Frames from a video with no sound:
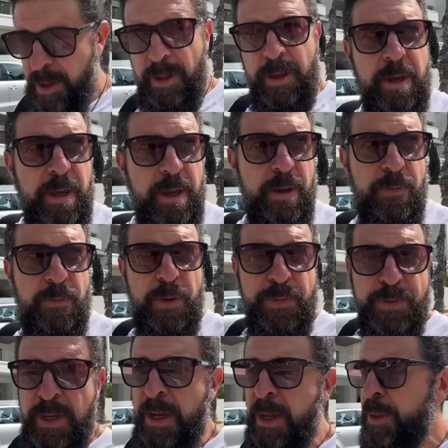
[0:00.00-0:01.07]
the
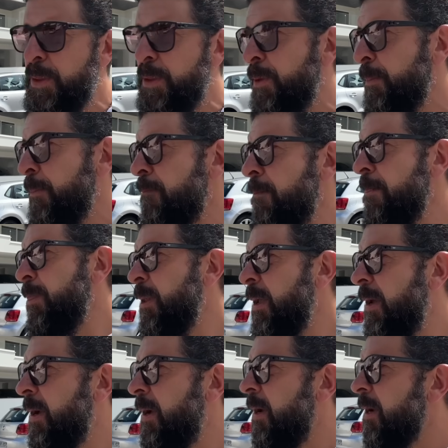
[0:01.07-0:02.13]
15th,
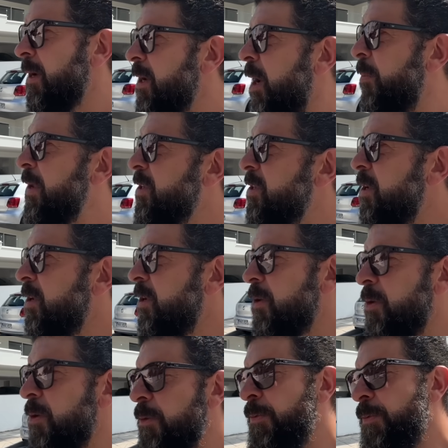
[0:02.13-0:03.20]
coming to
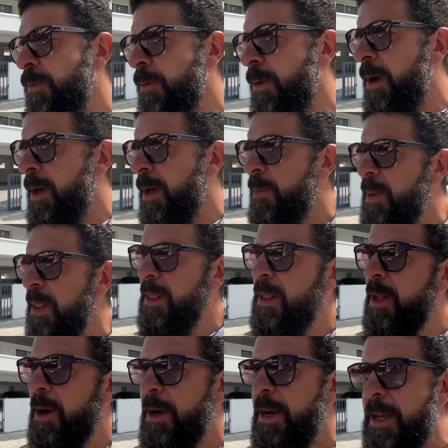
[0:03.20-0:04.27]
you from
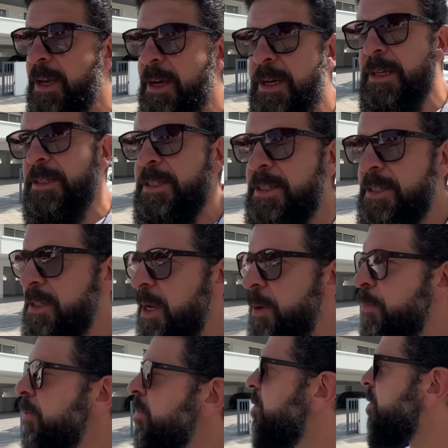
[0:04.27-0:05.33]
Larnaca,
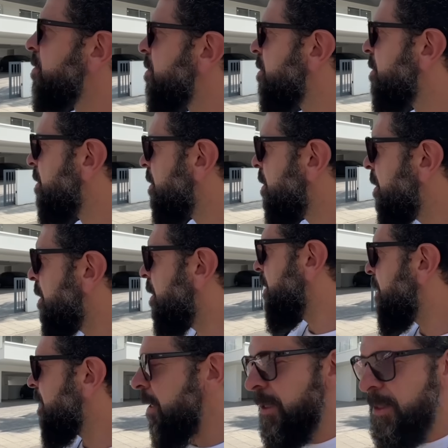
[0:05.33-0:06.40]
Cyprus.
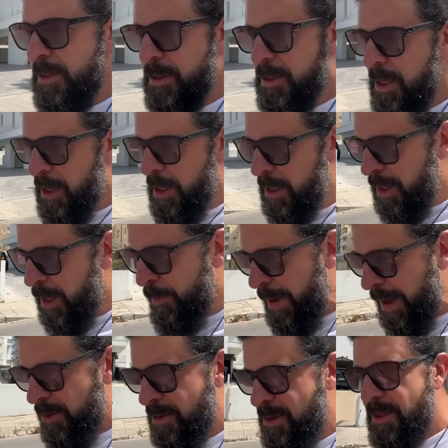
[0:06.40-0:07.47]
Let's talk
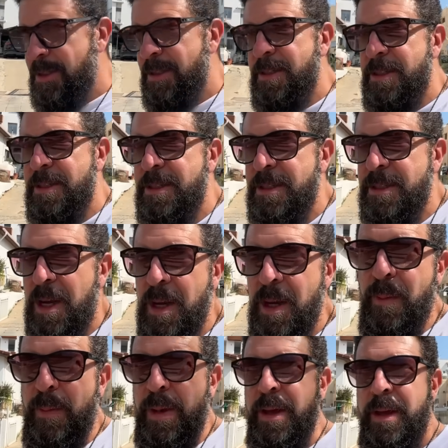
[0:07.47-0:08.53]
about
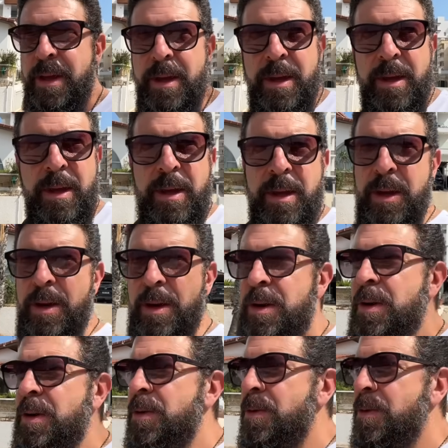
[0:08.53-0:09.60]
some
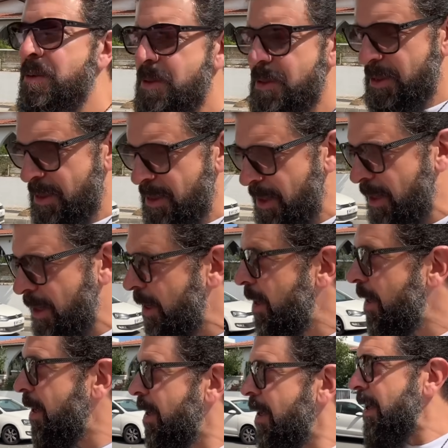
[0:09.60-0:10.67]
news.
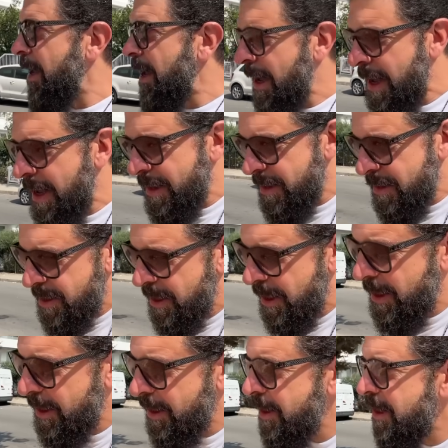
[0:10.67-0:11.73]
And
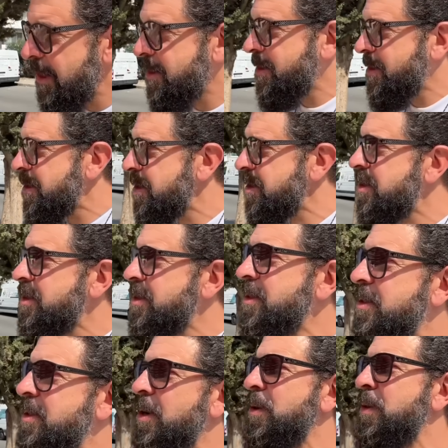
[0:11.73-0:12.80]
let's
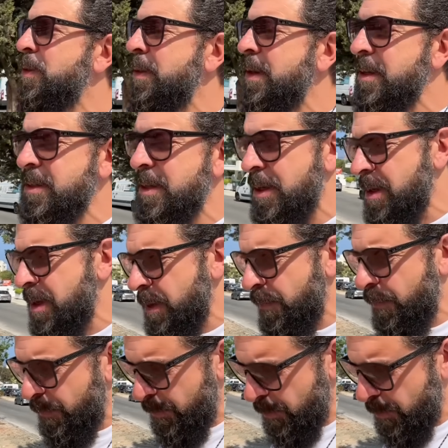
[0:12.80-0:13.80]
start things off